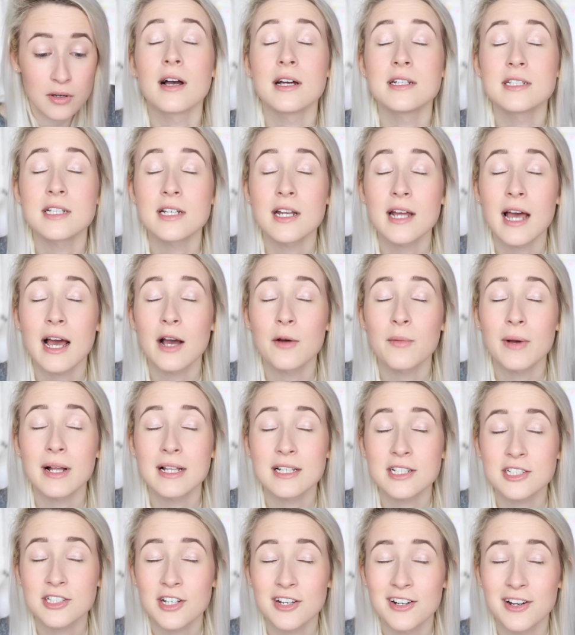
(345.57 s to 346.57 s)
I don't know how well
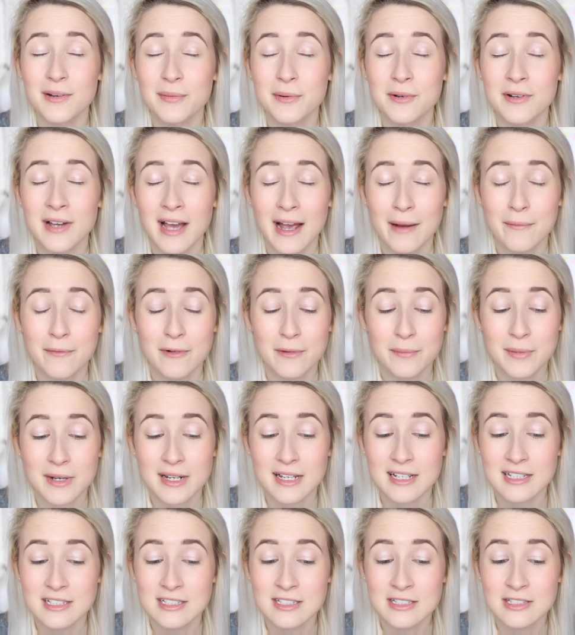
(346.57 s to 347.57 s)
it's shown up on camera, but
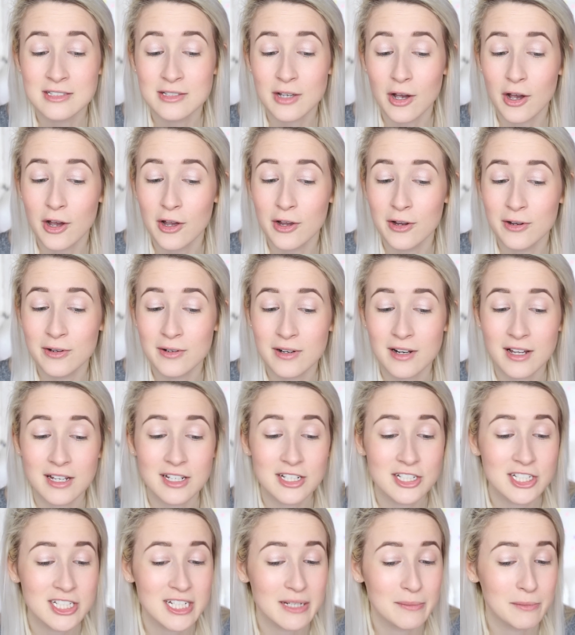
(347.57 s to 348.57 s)
it is so like
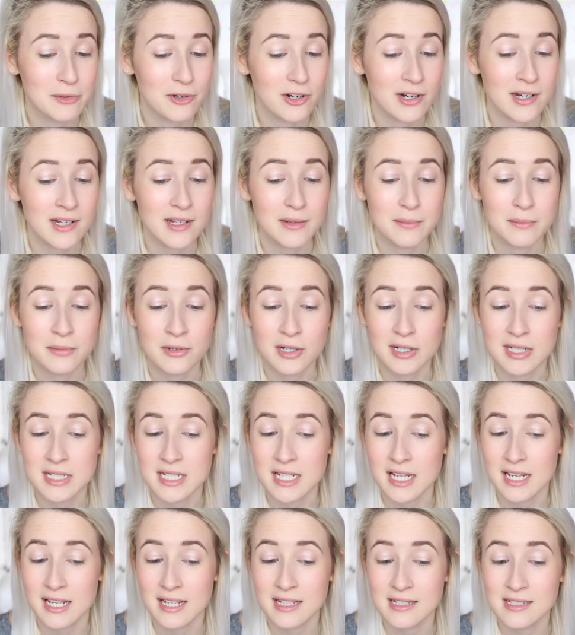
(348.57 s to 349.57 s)
shimmery and
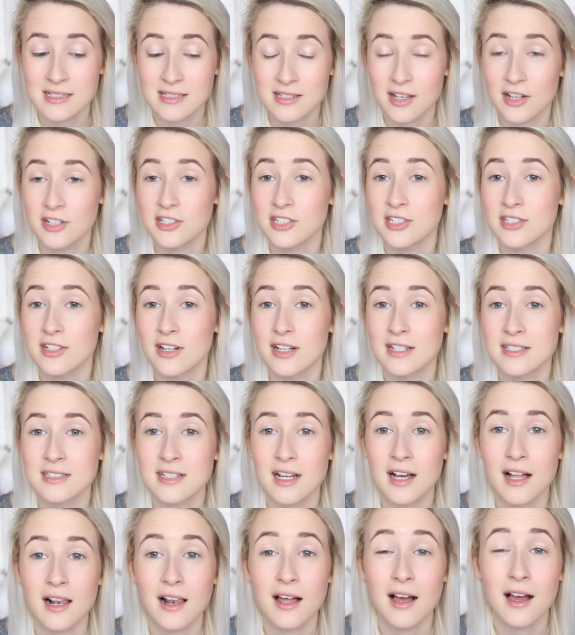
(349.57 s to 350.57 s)
pretty. It's such a nice
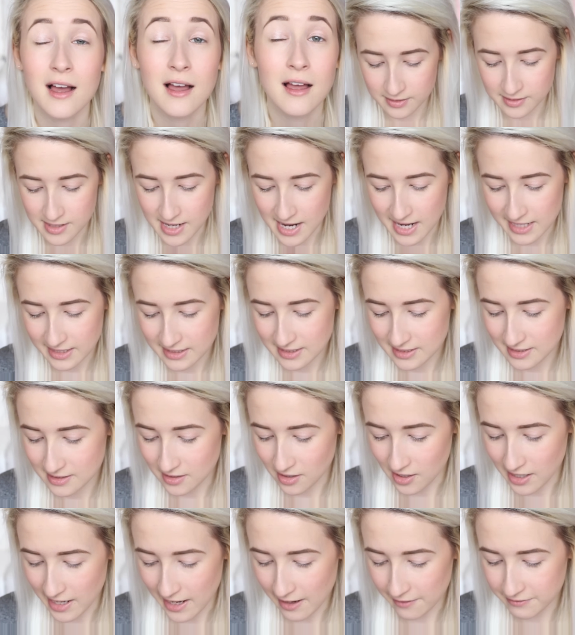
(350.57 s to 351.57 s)
color. Next,
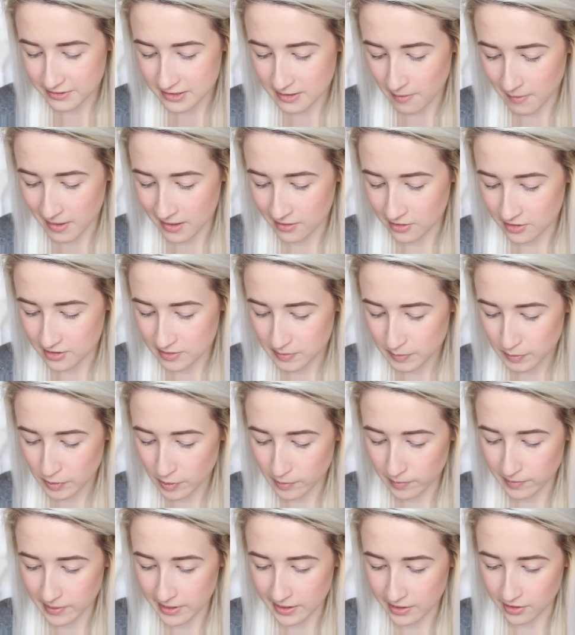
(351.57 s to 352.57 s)
I have something that's
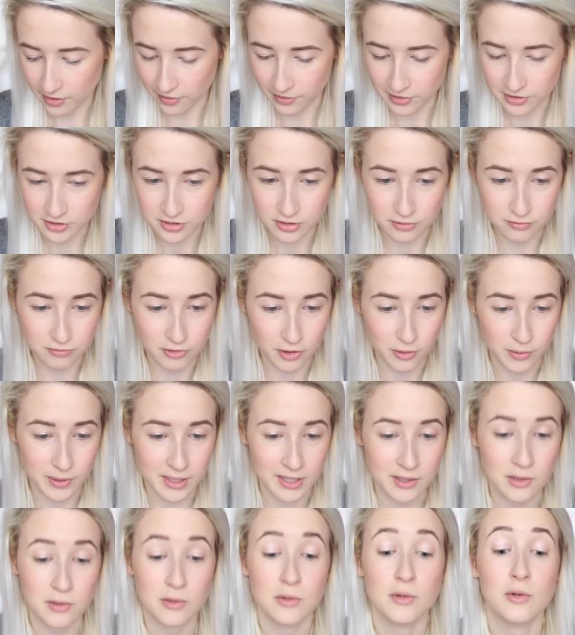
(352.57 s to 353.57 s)
probably going to
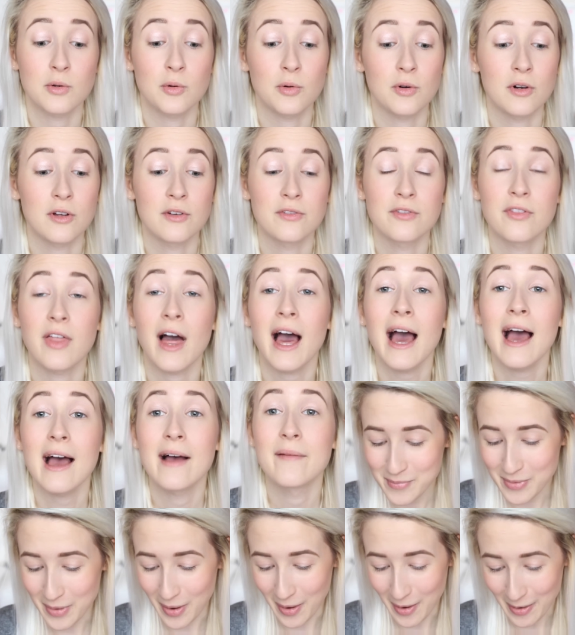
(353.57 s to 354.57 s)
ruin all of that,
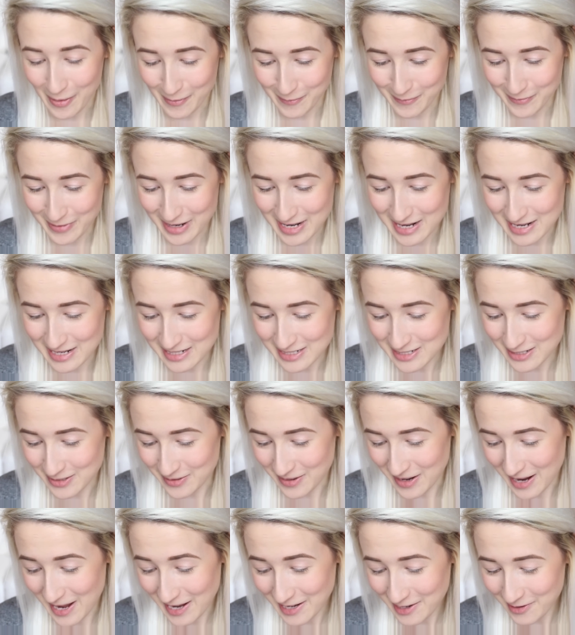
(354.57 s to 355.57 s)
but we're gonna do
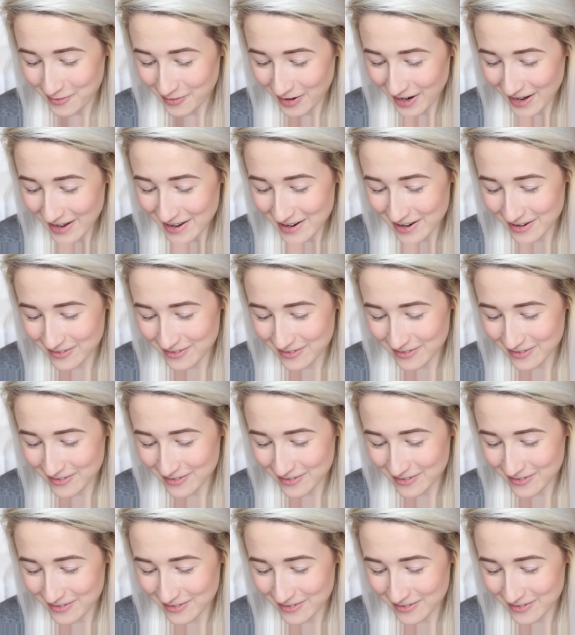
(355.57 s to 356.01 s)
it anyway.